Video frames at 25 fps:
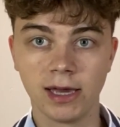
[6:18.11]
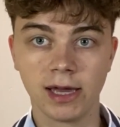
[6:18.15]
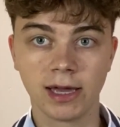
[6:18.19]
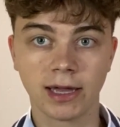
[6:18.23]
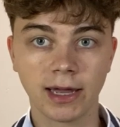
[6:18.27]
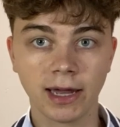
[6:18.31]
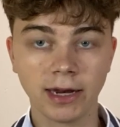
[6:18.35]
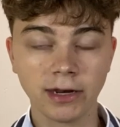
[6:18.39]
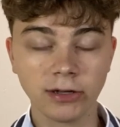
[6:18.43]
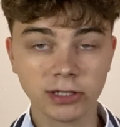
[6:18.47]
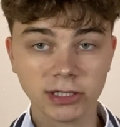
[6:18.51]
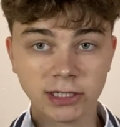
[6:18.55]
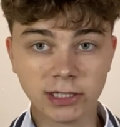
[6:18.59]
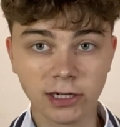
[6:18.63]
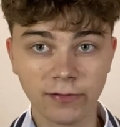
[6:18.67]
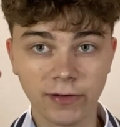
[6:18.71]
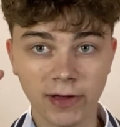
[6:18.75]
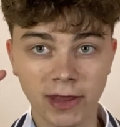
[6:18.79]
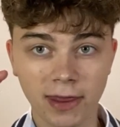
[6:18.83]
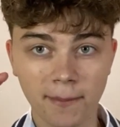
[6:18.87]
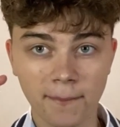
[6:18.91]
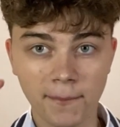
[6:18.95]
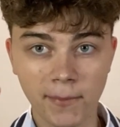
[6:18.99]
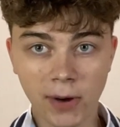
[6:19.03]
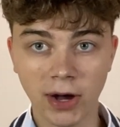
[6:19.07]
Getting yourself
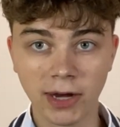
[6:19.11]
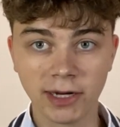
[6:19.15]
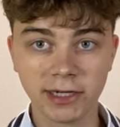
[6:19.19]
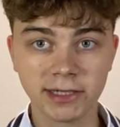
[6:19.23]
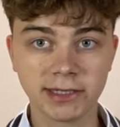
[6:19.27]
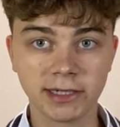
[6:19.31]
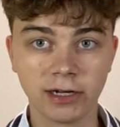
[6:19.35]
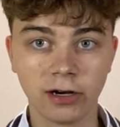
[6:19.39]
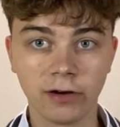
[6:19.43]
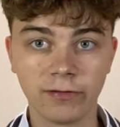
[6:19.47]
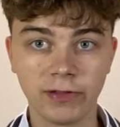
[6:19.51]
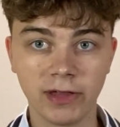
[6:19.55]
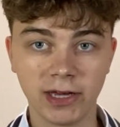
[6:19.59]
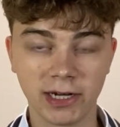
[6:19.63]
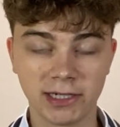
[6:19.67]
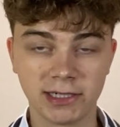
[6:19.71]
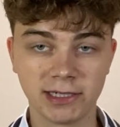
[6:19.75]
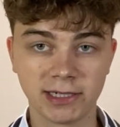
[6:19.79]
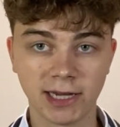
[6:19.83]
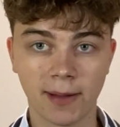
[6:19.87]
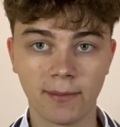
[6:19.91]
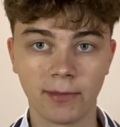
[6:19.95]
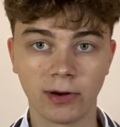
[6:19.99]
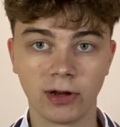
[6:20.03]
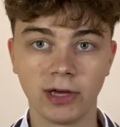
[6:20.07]
in the mindset of the
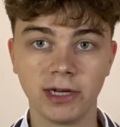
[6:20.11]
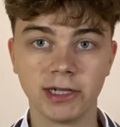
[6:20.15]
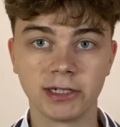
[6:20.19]
examiner